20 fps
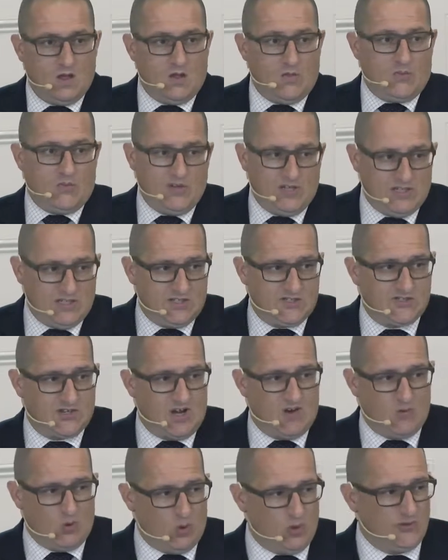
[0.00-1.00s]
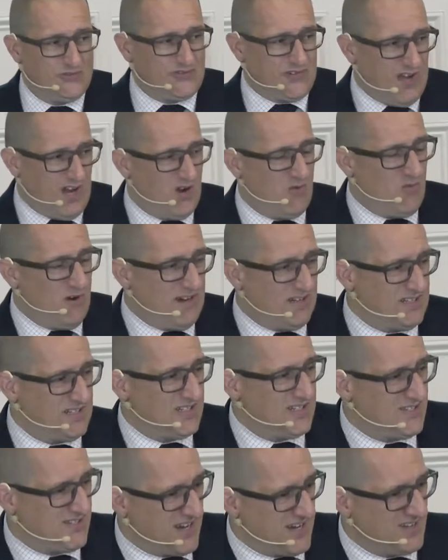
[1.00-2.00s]
These are all direct
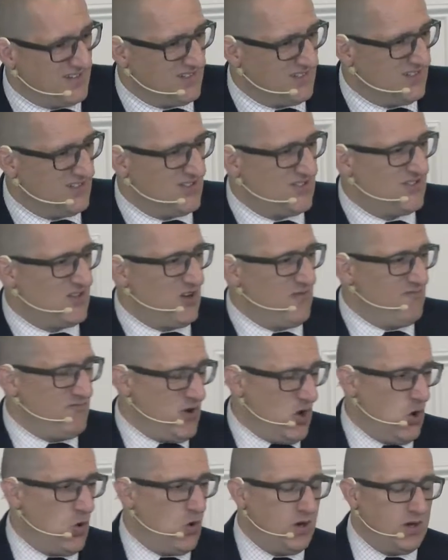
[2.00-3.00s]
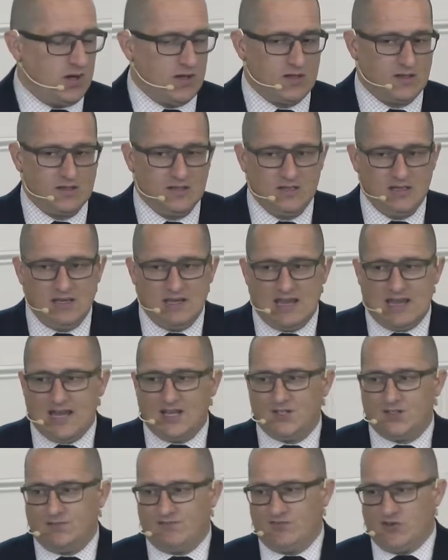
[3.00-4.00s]
descendants of Noah
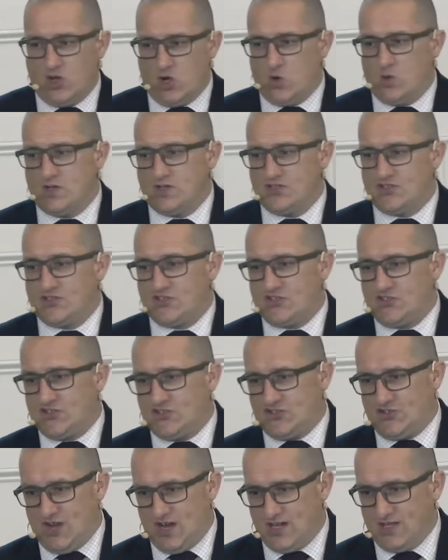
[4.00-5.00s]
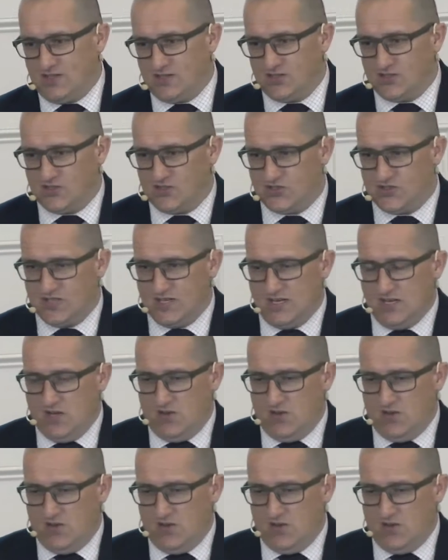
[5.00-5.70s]
and of Noah's sons.